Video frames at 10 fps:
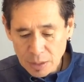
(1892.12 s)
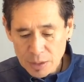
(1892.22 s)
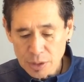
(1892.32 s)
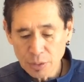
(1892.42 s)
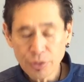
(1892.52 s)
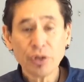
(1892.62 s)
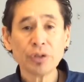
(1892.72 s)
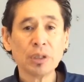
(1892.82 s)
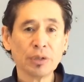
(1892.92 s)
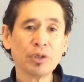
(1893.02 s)
So you're
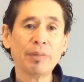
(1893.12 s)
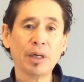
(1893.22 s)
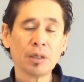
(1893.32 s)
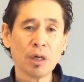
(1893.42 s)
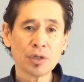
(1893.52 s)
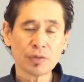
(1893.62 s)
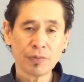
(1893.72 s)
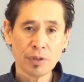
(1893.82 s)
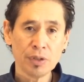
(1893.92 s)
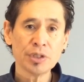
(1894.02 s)
going to learn about cost
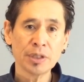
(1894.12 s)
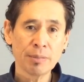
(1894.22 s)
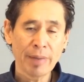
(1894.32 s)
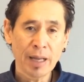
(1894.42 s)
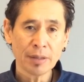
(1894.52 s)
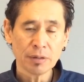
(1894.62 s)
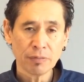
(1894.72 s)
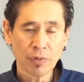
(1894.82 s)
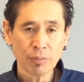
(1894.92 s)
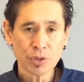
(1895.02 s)
of goods in the
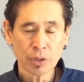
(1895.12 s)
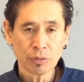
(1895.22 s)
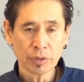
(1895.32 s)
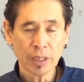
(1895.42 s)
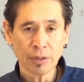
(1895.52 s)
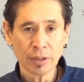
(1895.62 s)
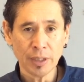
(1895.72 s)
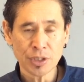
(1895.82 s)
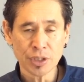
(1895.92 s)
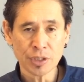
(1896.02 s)
math pharmaceutical
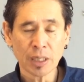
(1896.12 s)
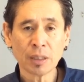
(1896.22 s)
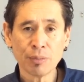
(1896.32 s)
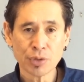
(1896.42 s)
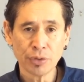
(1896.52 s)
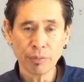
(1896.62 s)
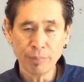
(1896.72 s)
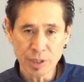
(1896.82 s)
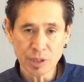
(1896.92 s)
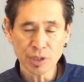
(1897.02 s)
calculations. That comes under
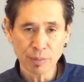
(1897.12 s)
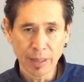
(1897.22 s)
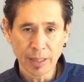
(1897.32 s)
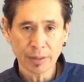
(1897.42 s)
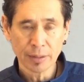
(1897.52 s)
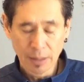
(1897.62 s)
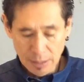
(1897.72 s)
business math.